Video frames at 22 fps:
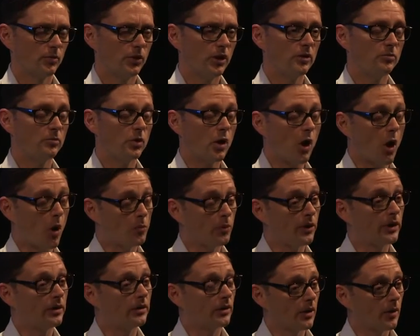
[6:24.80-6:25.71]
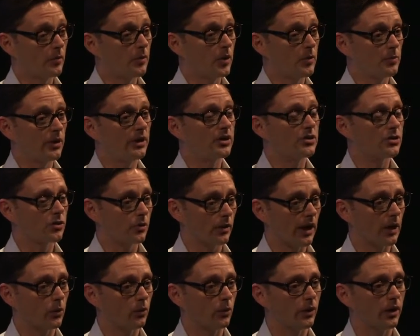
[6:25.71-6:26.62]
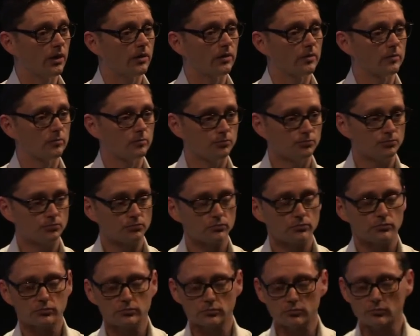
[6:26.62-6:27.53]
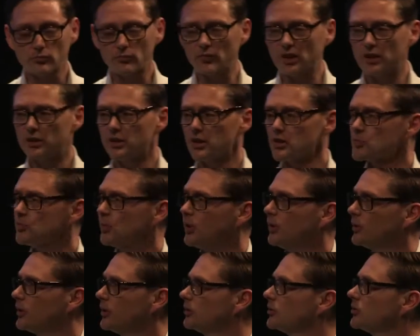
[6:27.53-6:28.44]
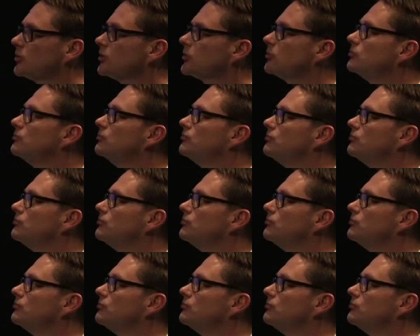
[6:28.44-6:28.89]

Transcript: people interact with and experience.